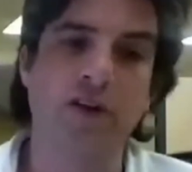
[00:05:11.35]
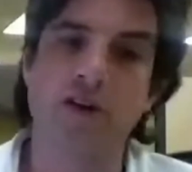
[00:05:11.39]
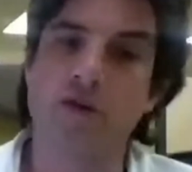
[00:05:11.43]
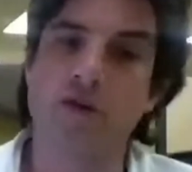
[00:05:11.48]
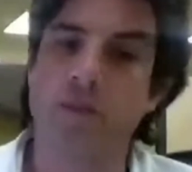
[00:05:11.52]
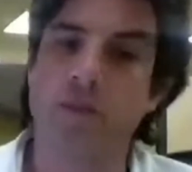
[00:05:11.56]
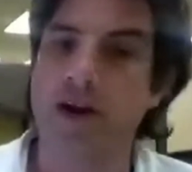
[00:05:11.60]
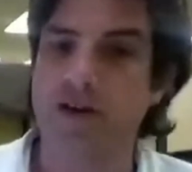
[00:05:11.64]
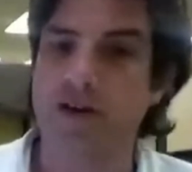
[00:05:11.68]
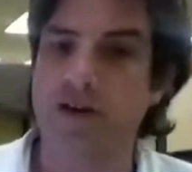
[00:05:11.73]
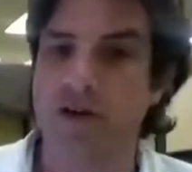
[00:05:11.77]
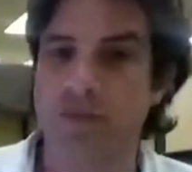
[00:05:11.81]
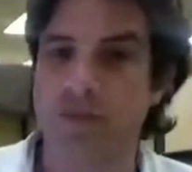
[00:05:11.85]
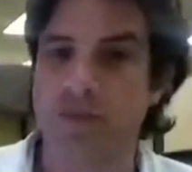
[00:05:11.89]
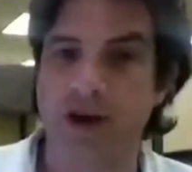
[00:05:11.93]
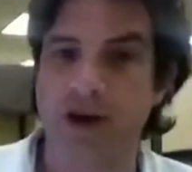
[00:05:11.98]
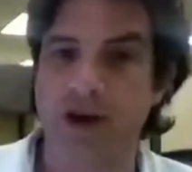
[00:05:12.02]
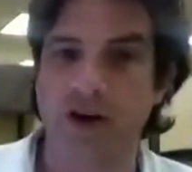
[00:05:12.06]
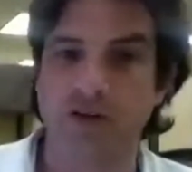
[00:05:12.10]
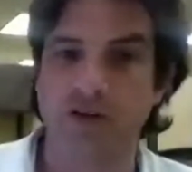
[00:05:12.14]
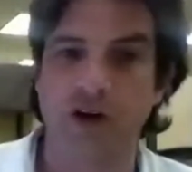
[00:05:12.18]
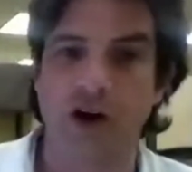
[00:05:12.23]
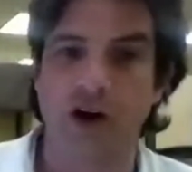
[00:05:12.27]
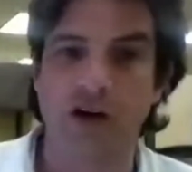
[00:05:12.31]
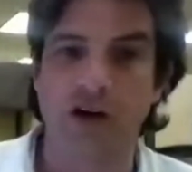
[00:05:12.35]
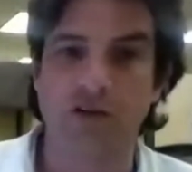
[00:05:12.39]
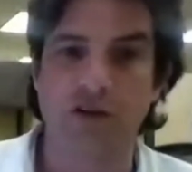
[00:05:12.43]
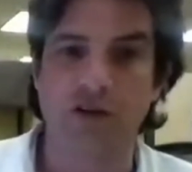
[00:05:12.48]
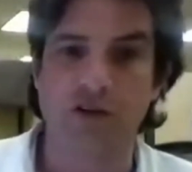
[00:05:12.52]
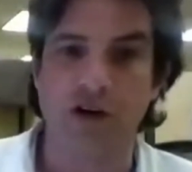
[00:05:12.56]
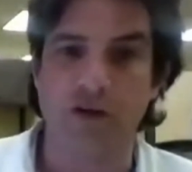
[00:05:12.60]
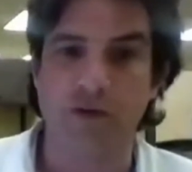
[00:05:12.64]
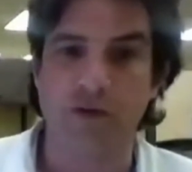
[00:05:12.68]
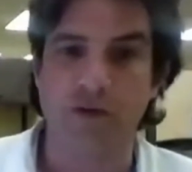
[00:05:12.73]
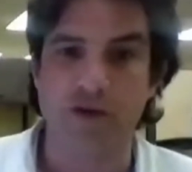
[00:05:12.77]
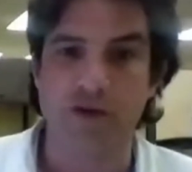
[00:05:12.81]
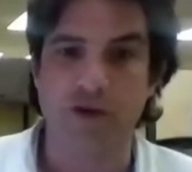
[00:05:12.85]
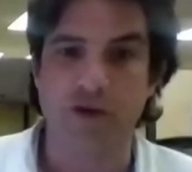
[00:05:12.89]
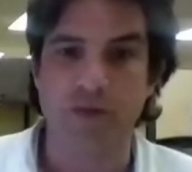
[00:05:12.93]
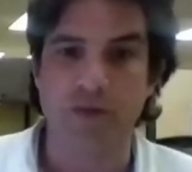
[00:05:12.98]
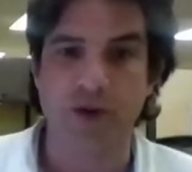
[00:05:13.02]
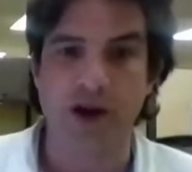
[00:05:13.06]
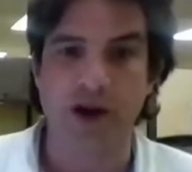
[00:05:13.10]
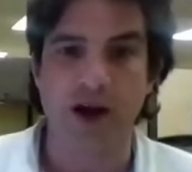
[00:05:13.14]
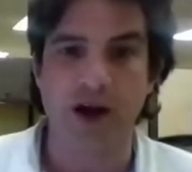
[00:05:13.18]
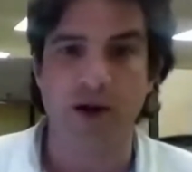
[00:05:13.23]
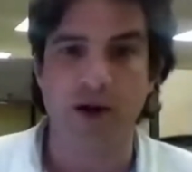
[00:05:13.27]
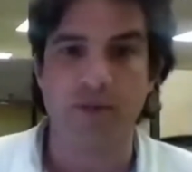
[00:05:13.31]
despite not being a doctor's office,
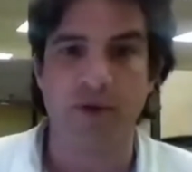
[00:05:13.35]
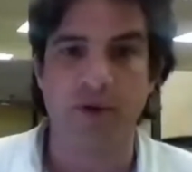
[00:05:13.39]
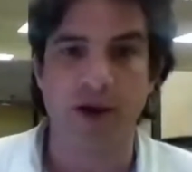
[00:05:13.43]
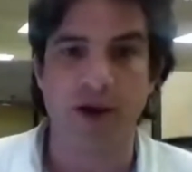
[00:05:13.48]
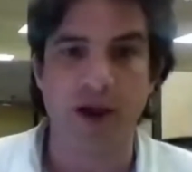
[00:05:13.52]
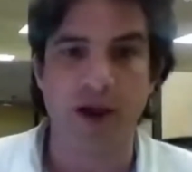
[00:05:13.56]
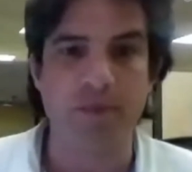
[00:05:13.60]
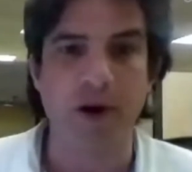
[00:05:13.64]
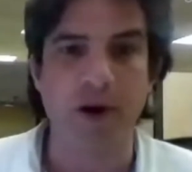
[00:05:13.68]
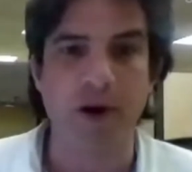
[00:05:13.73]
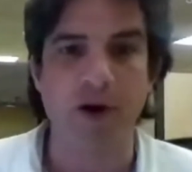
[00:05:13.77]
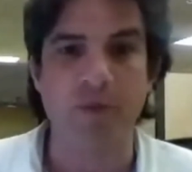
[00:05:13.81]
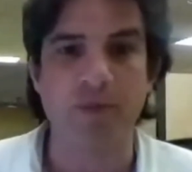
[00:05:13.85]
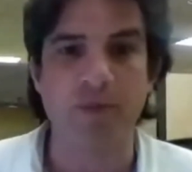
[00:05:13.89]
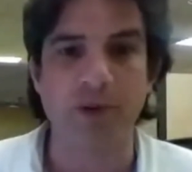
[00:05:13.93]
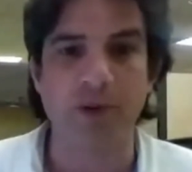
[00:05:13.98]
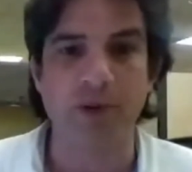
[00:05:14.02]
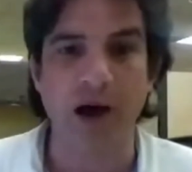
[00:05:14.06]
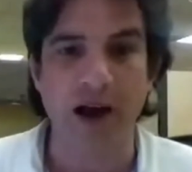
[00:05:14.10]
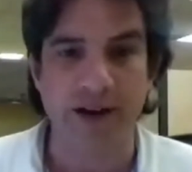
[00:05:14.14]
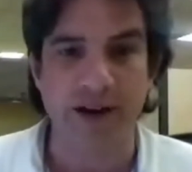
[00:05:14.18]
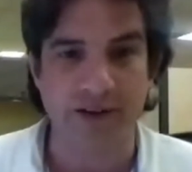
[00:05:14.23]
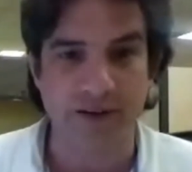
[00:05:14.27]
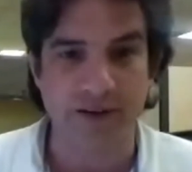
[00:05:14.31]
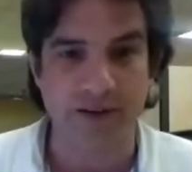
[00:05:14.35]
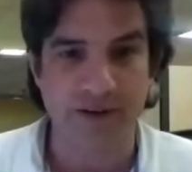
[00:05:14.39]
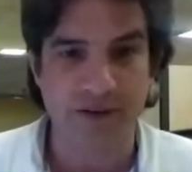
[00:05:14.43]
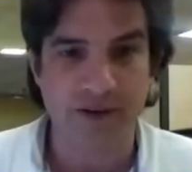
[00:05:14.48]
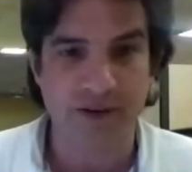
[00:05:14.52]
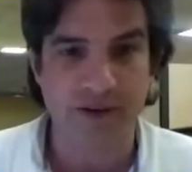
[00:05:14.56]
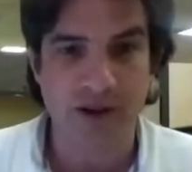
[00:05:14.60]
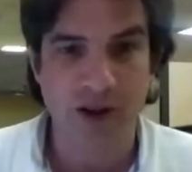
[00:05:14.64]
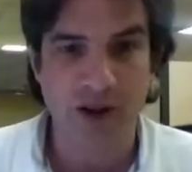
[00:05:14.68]
to become HIPAA compliant,